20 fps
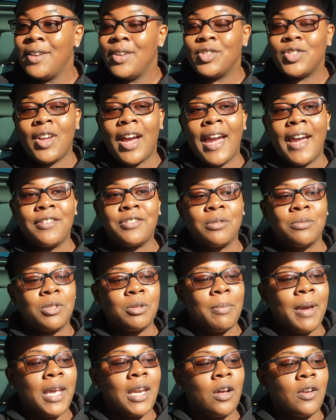So I have some
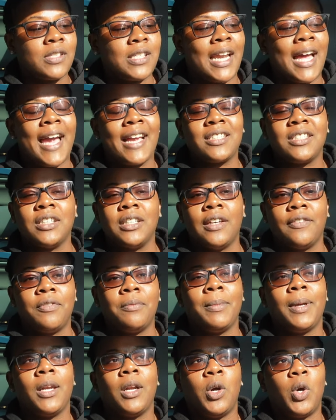tomatoes, and I actually left
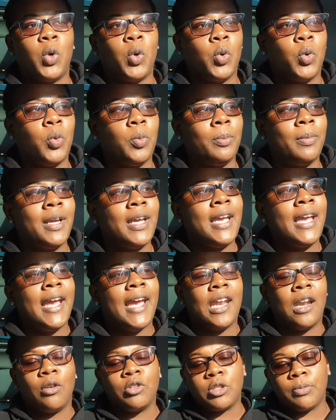them at home,
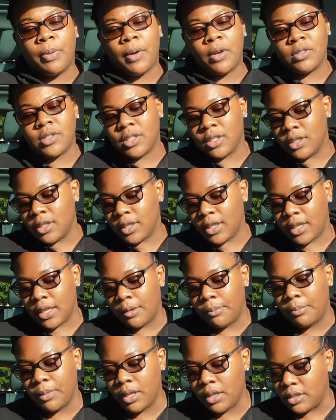and I was supposed to
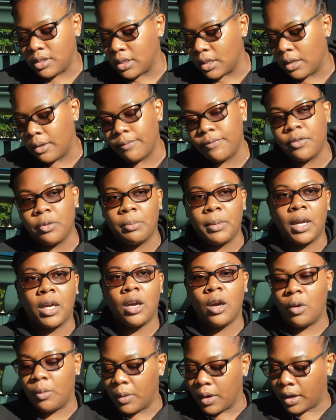get me some for my
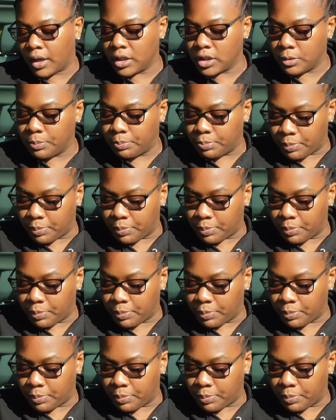coworkers.